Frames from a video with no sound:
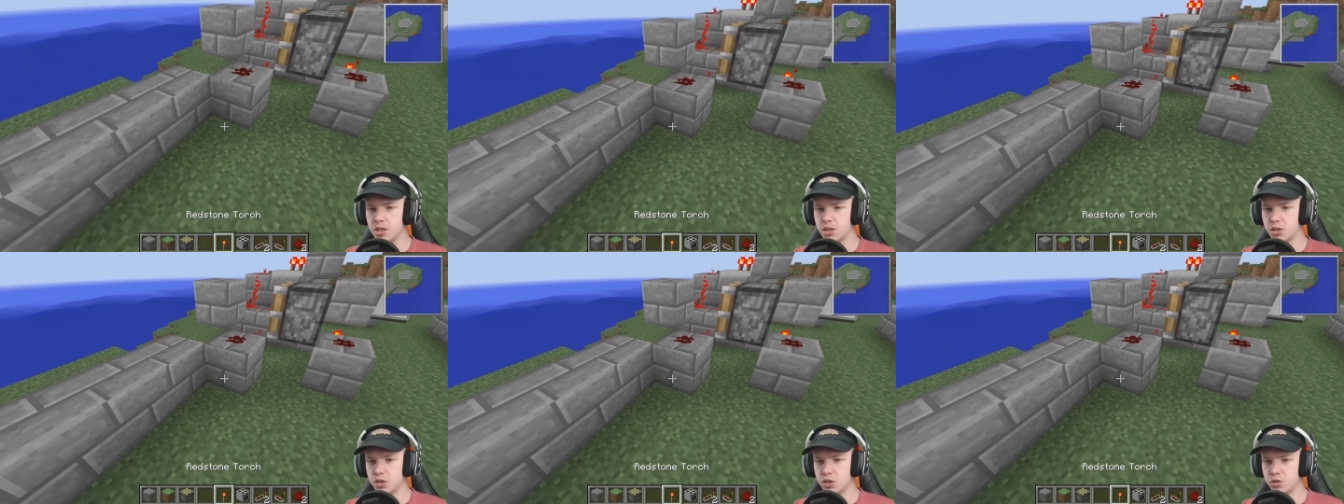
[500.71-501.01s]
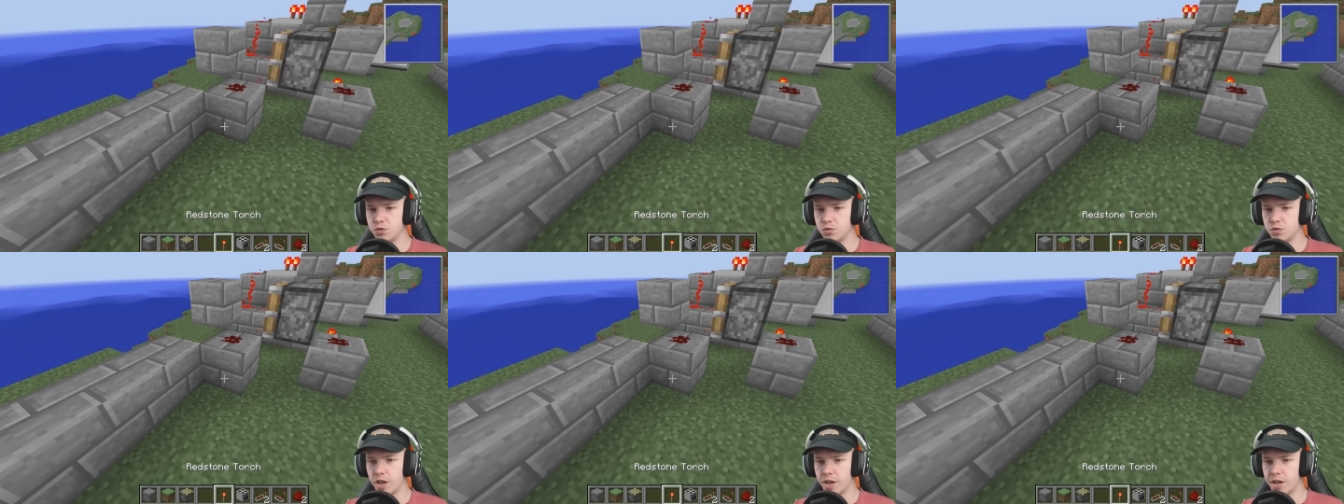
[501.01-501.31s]

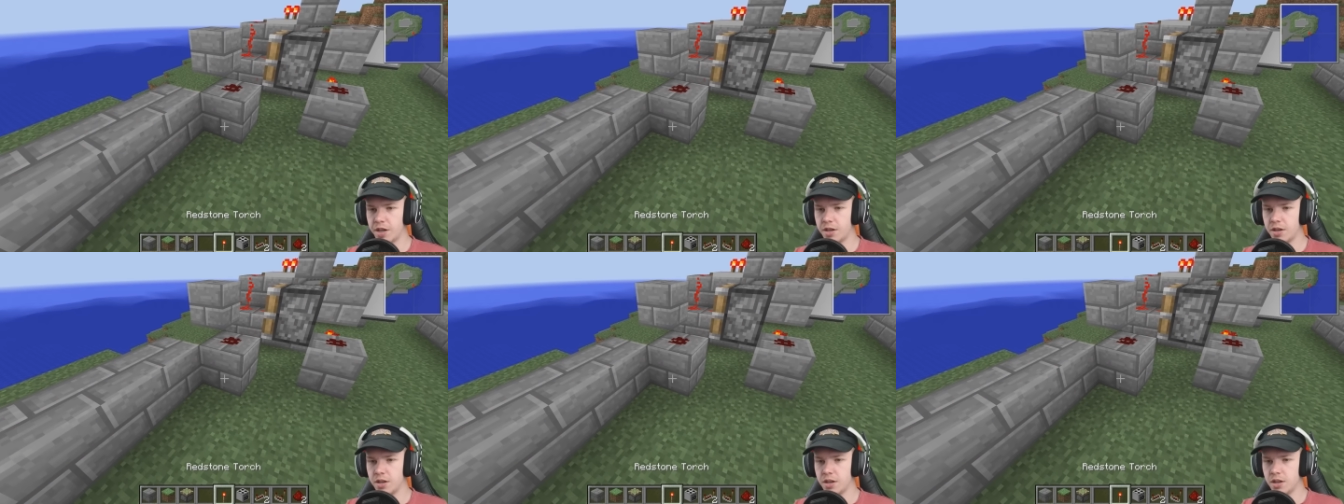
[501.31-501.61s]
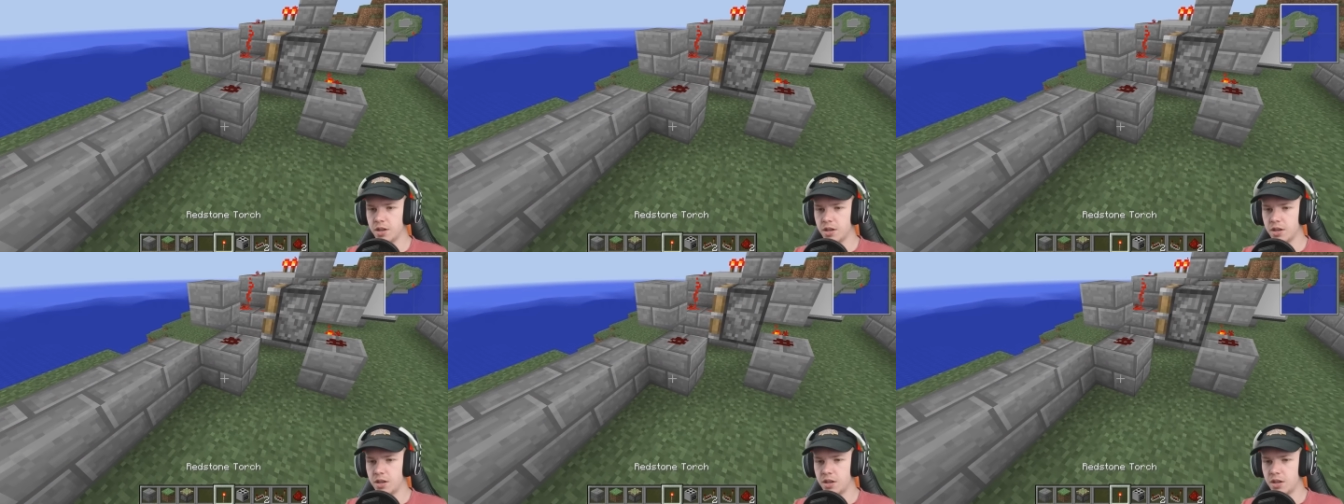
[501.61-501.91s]
to run
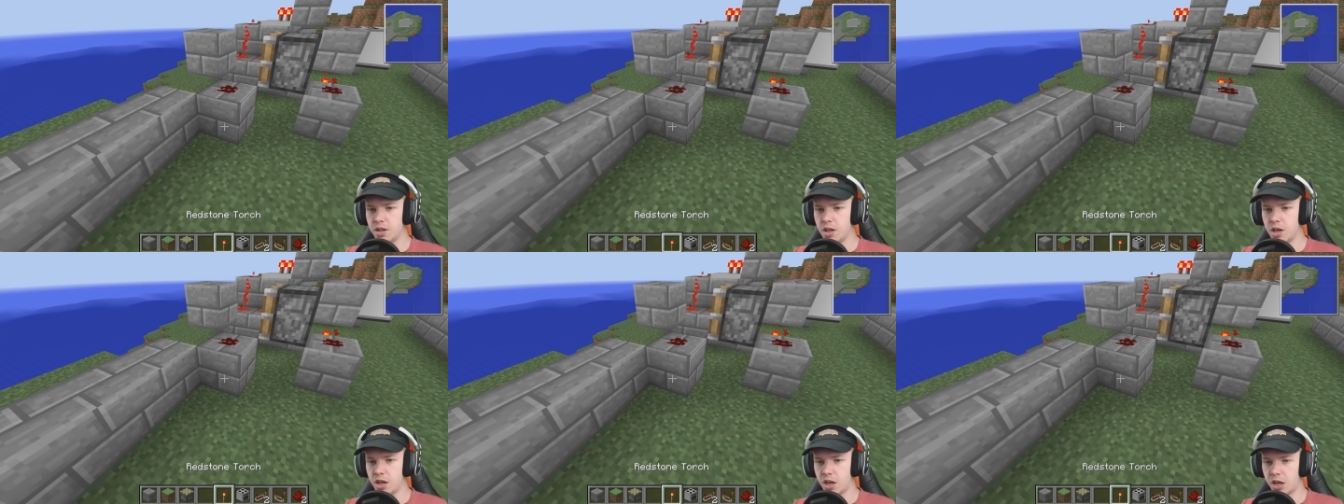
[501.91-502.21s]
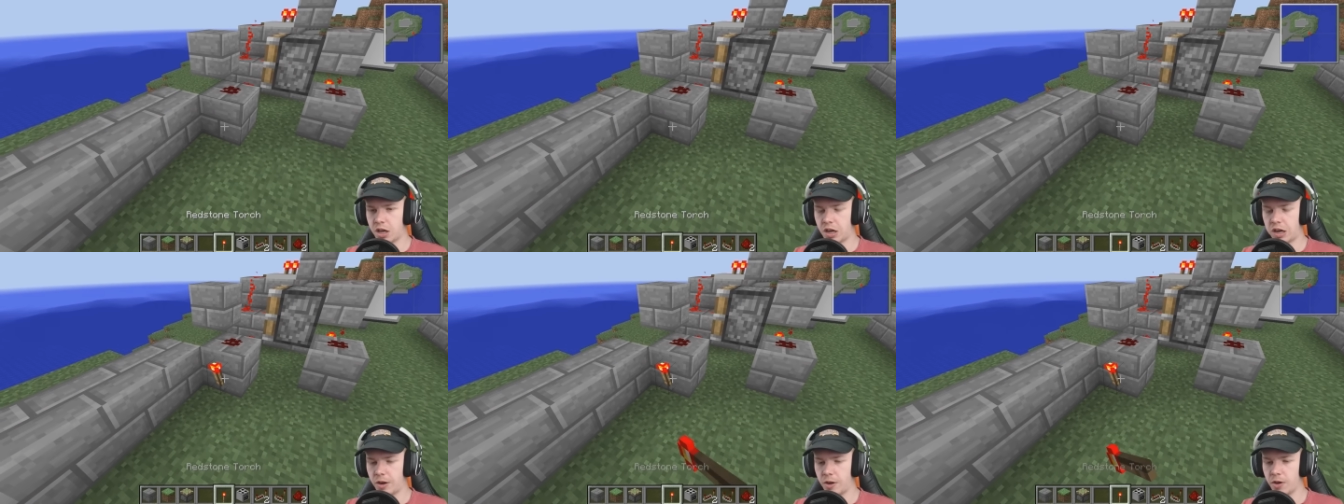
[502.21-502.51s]
a
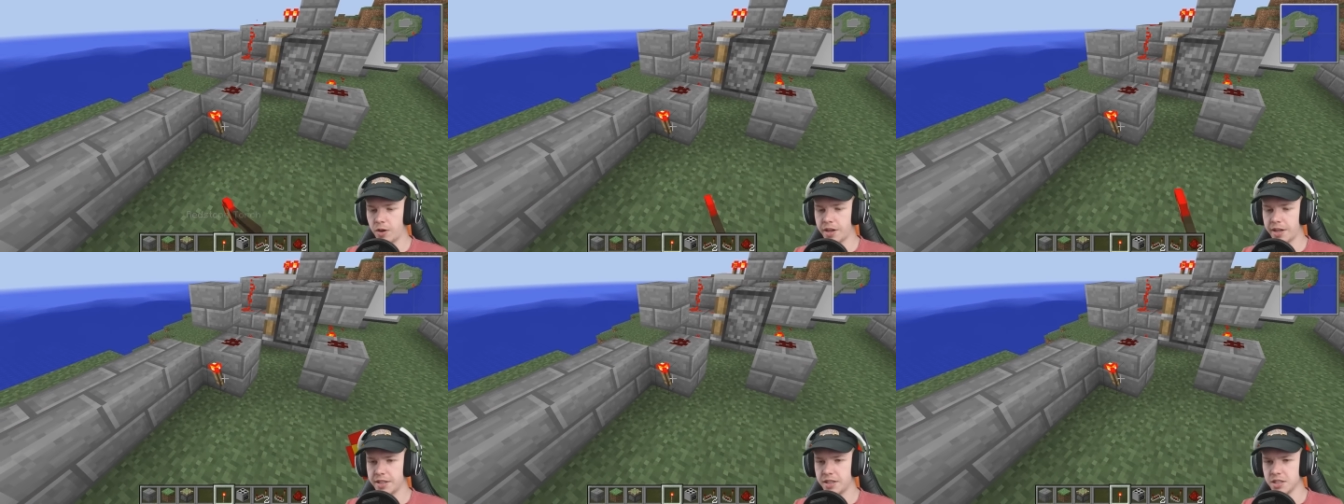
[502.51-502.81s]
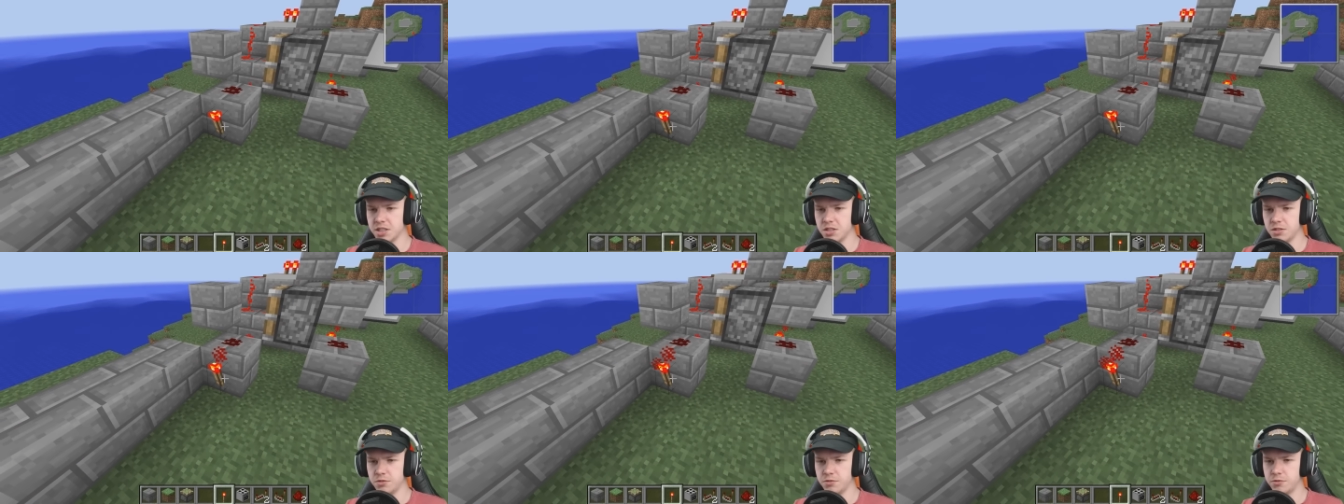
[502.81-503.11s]
clock? It
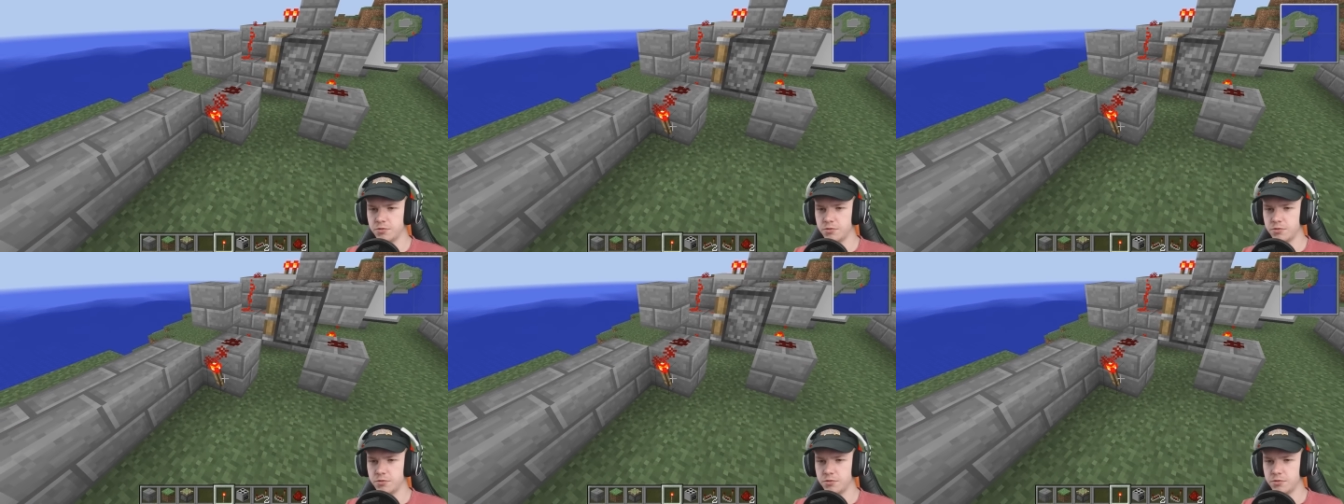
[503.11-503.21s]
doesn't